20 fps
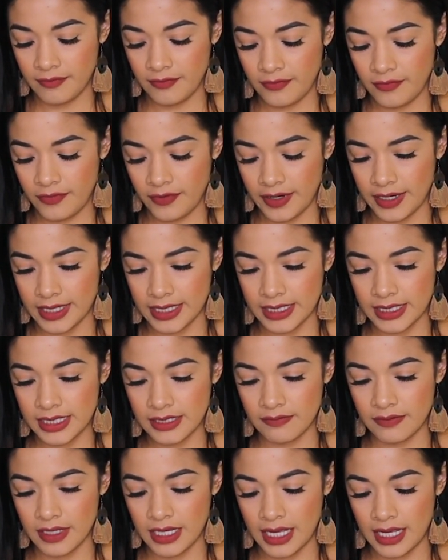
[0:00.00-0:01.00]
friends
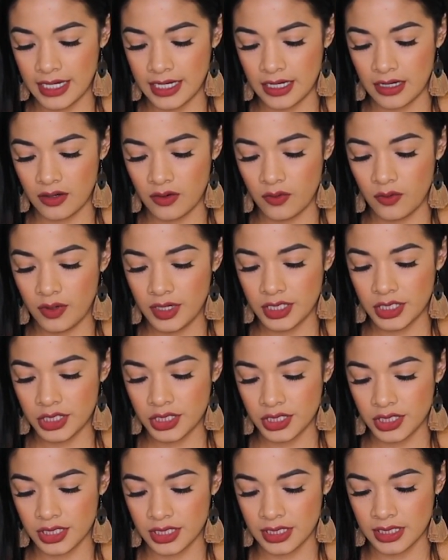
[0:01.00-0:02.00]
if they had any
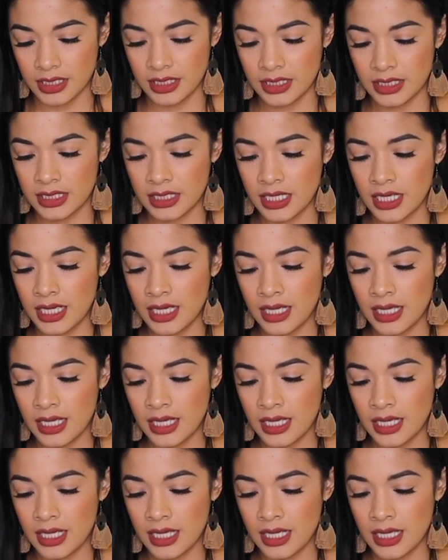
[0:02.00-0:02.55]
questions,